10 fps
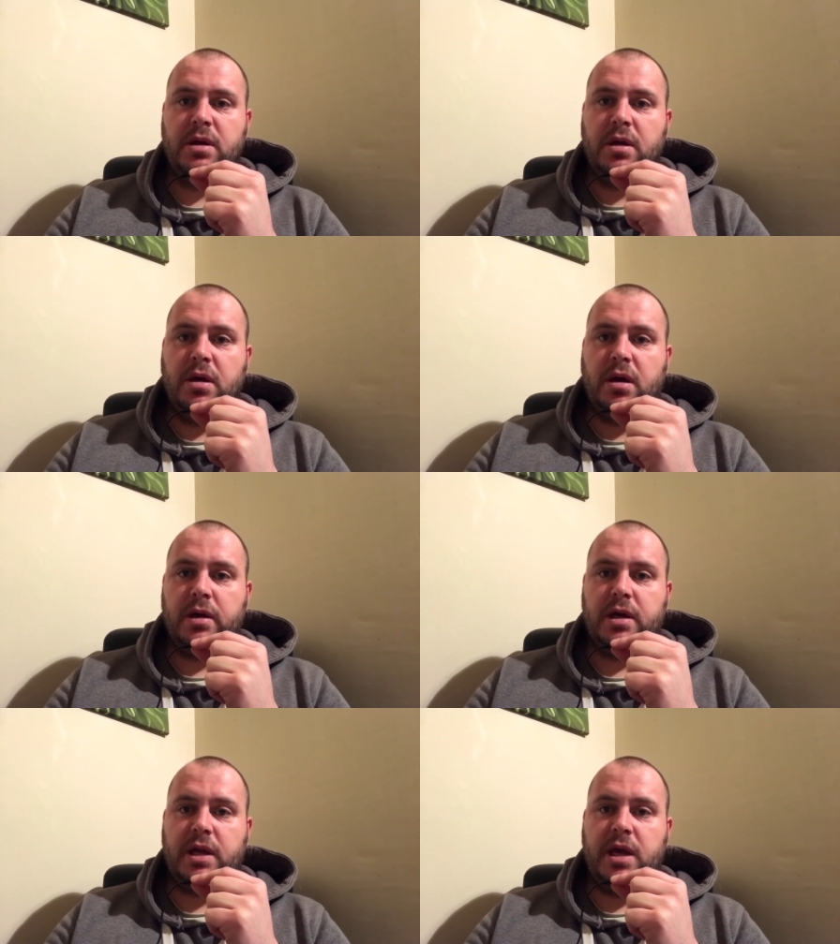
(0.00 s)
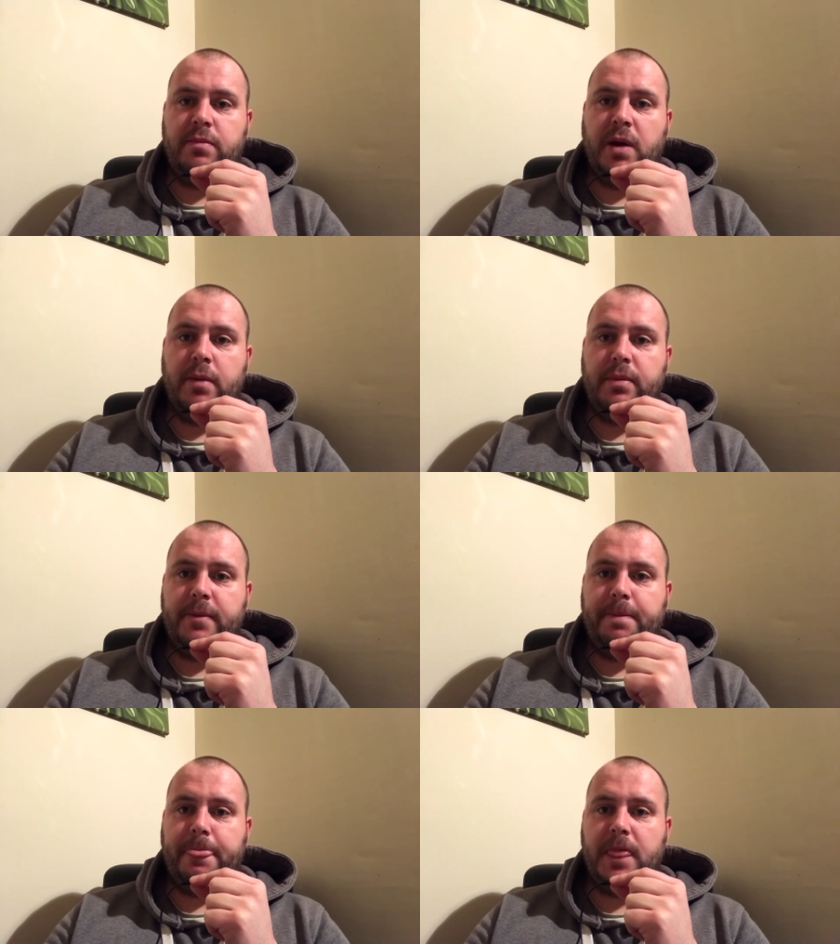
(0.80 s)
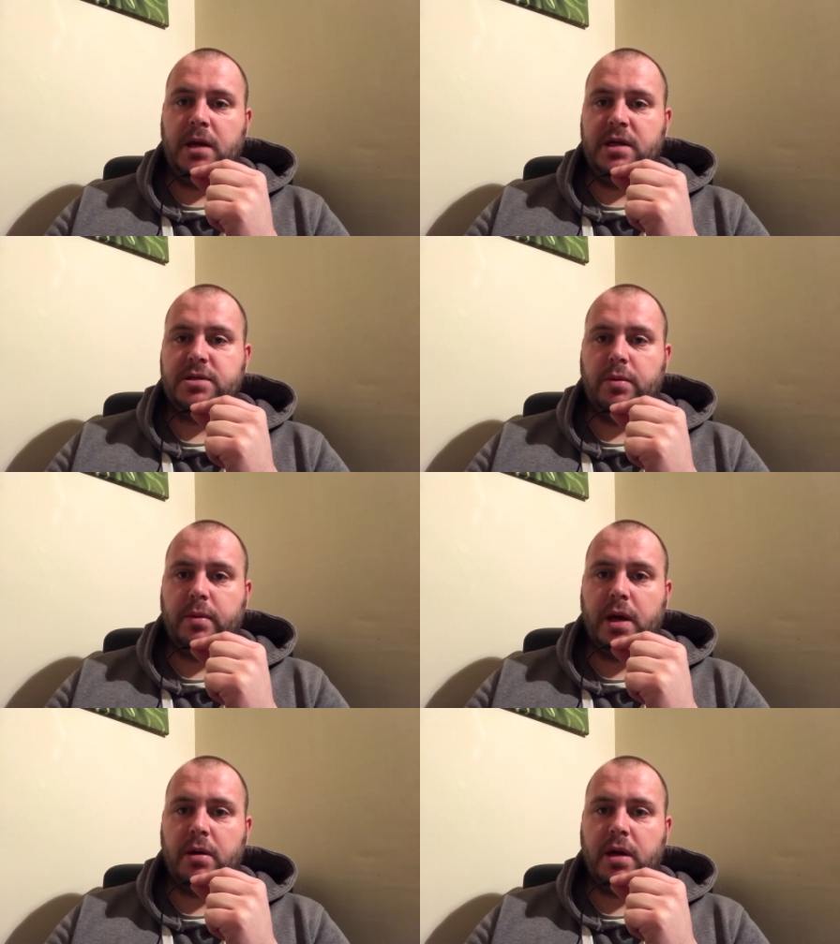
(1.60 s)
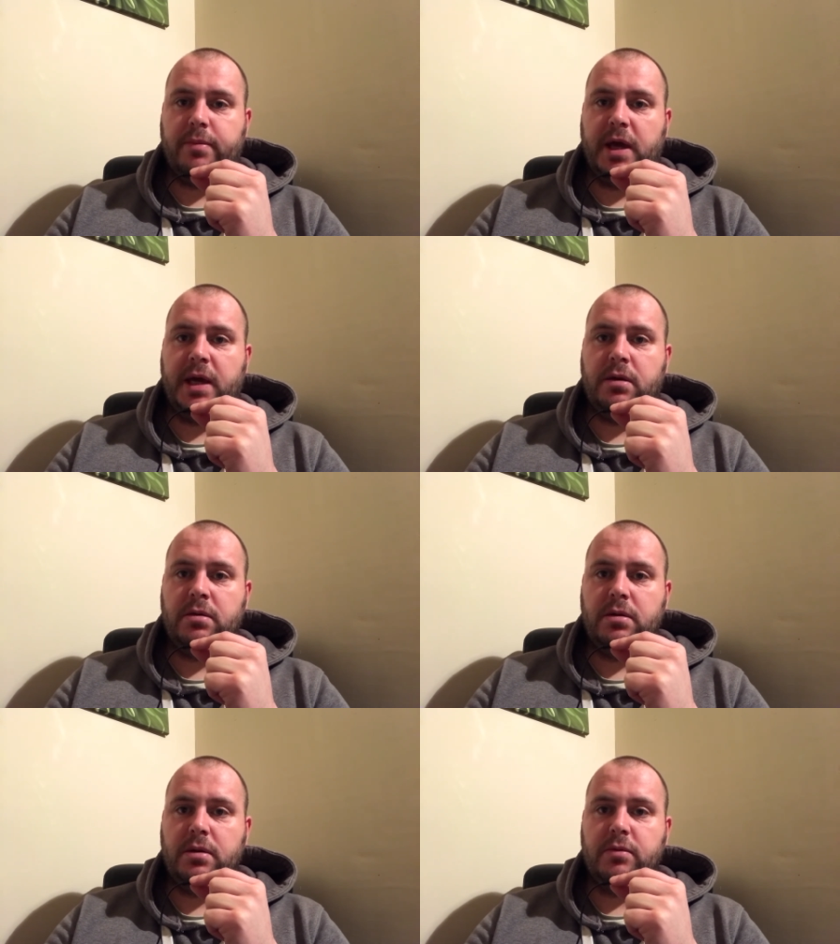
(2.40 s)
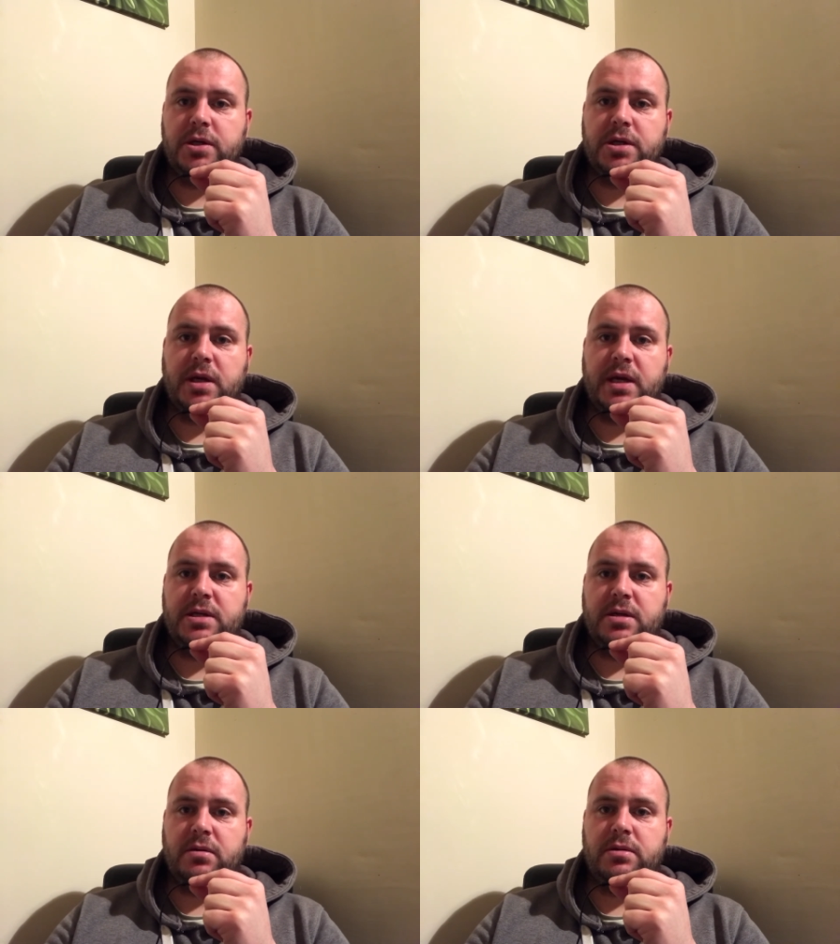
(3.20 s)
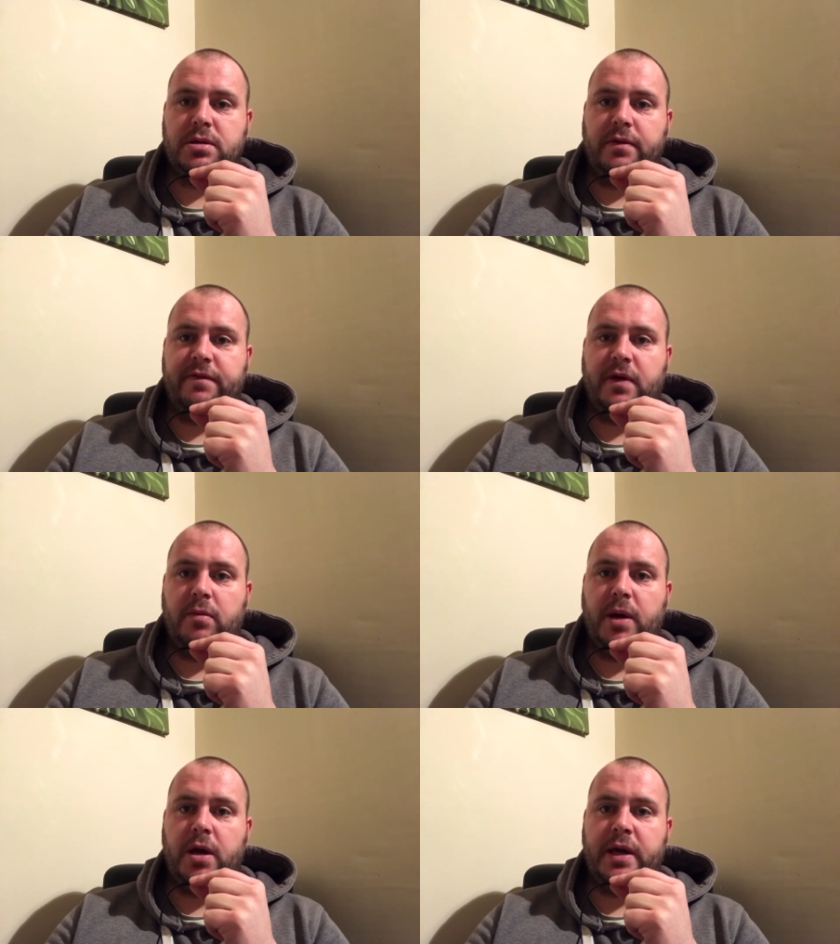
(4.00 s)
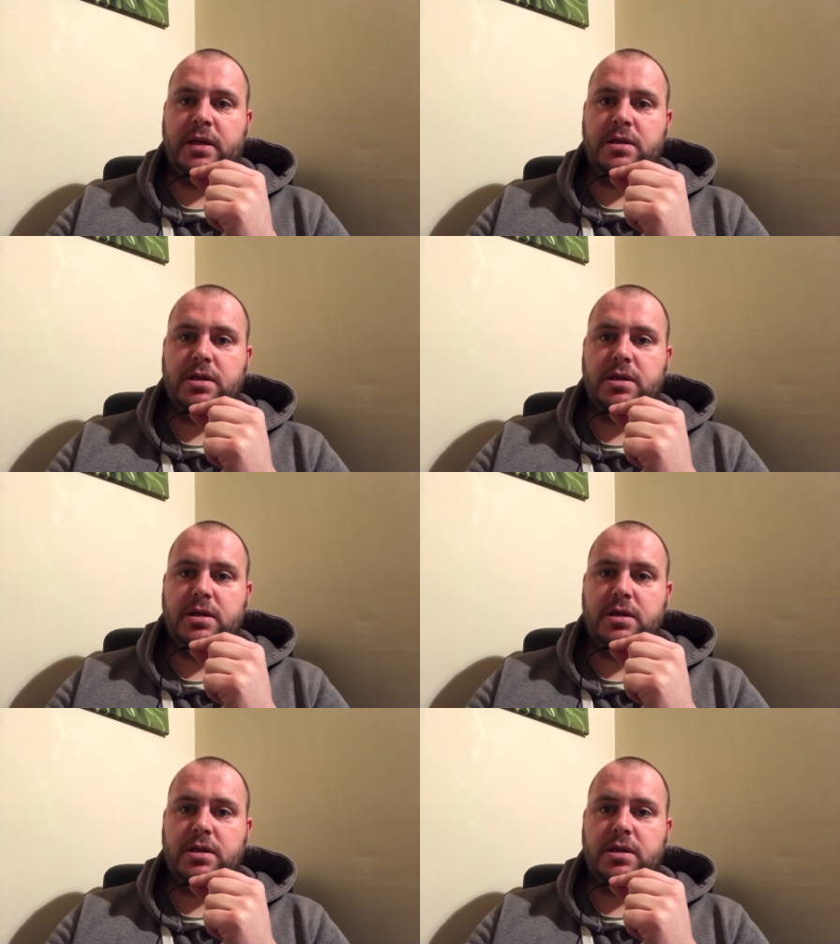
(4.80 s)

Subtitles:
I could keep up, unless we were going up a hill, in which case I sort of fell behind.